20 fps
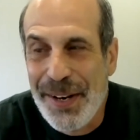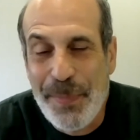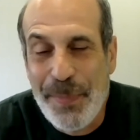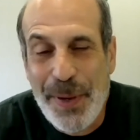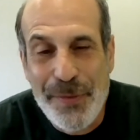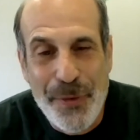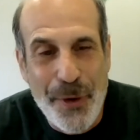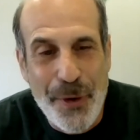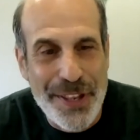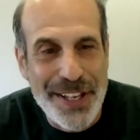
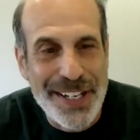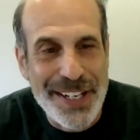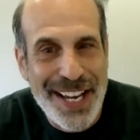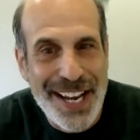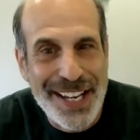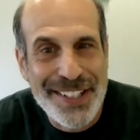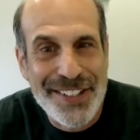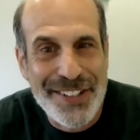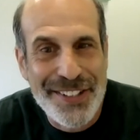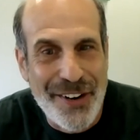before the
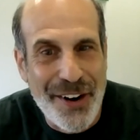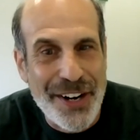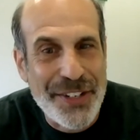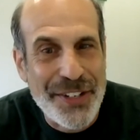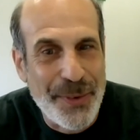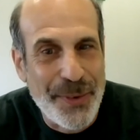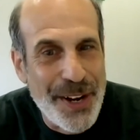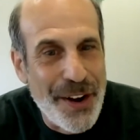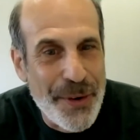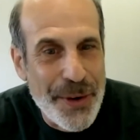test
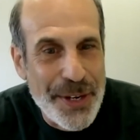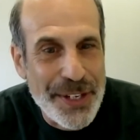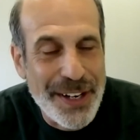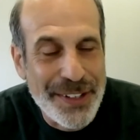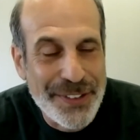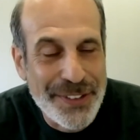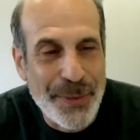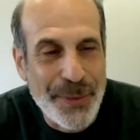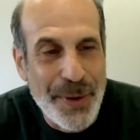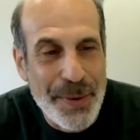starts, we always
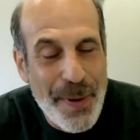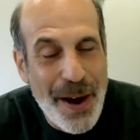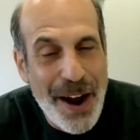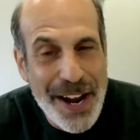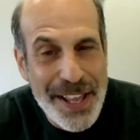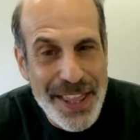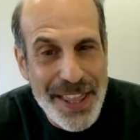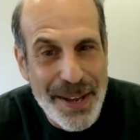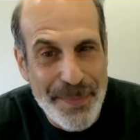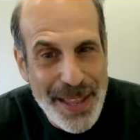
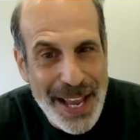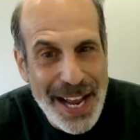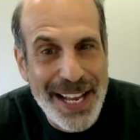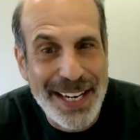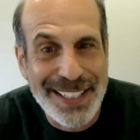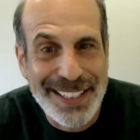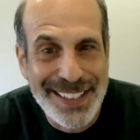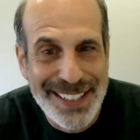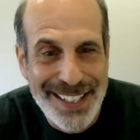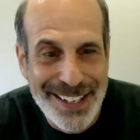remind them
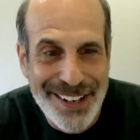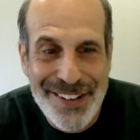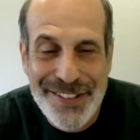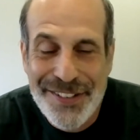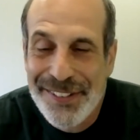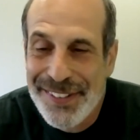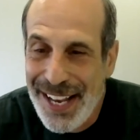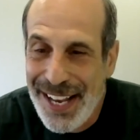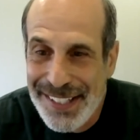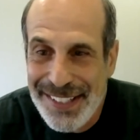that,
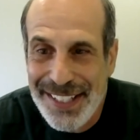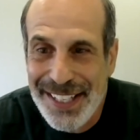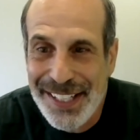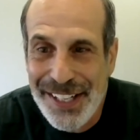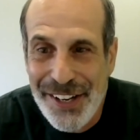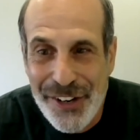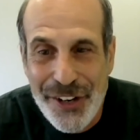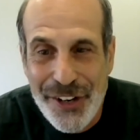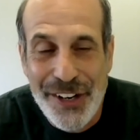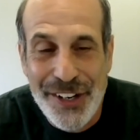guessing,
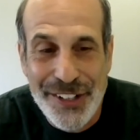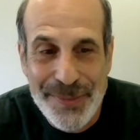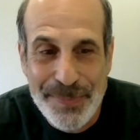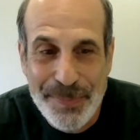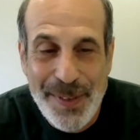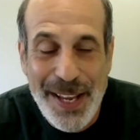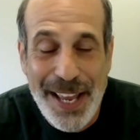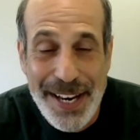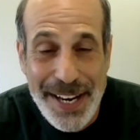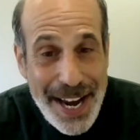you're going to
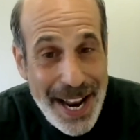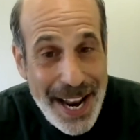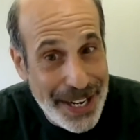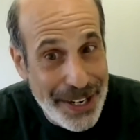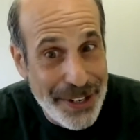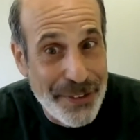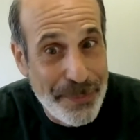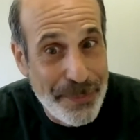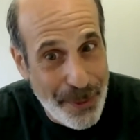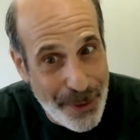get
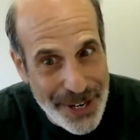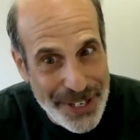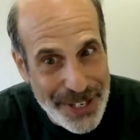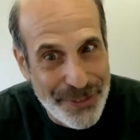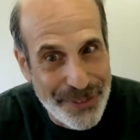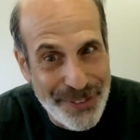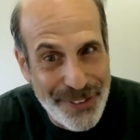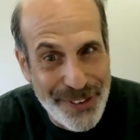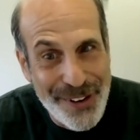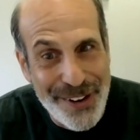negative
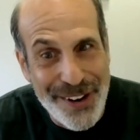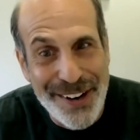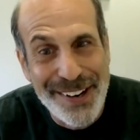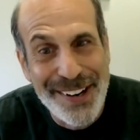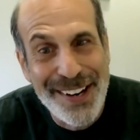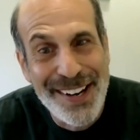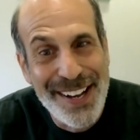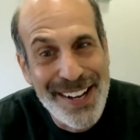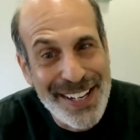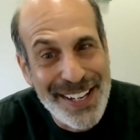points for
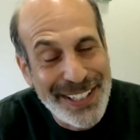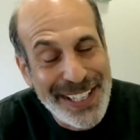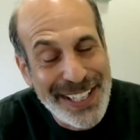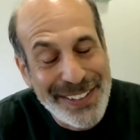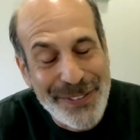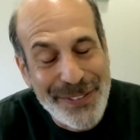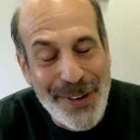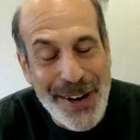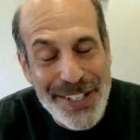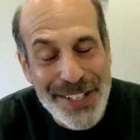
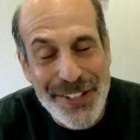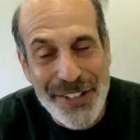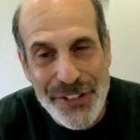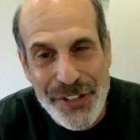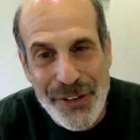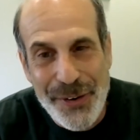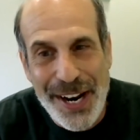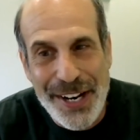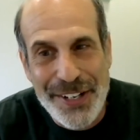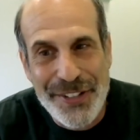
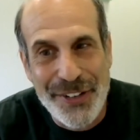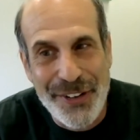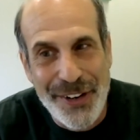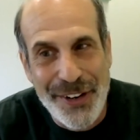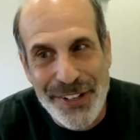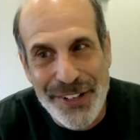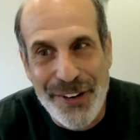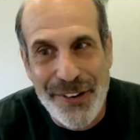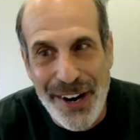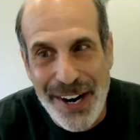questions you answer
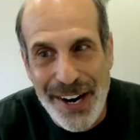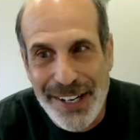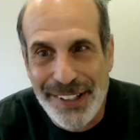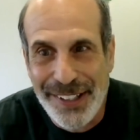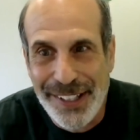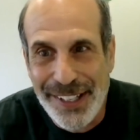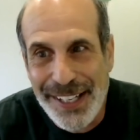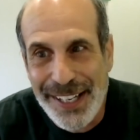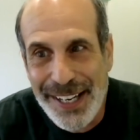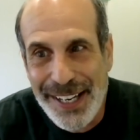
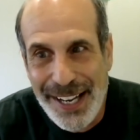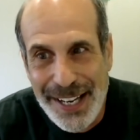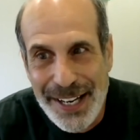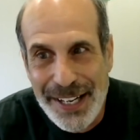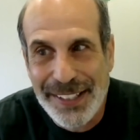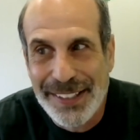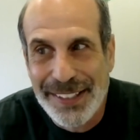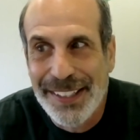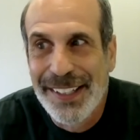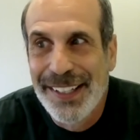incorrectly,
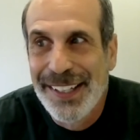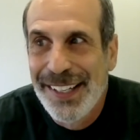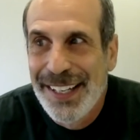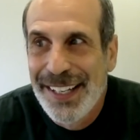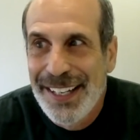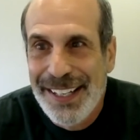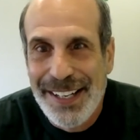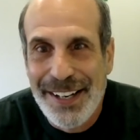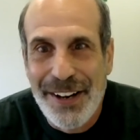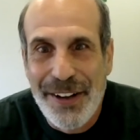and
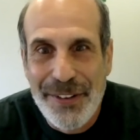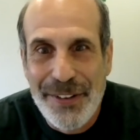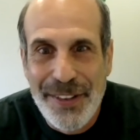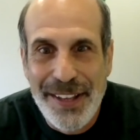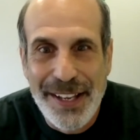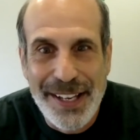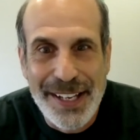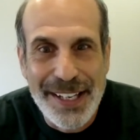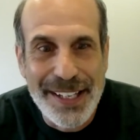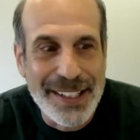
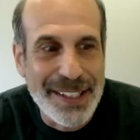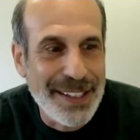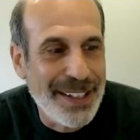the